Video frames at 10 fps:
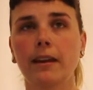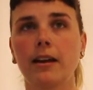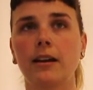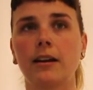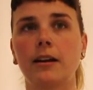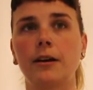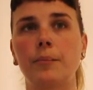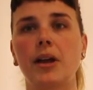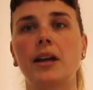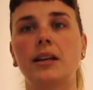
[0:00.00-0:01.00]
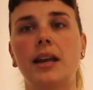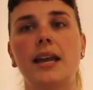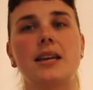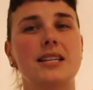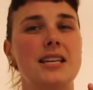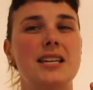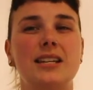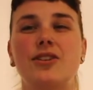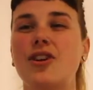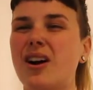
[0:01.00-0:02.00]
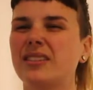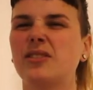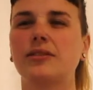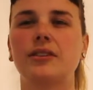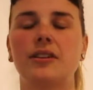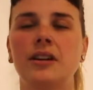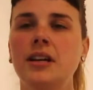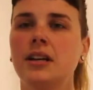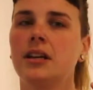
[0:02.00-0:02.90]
And any knots or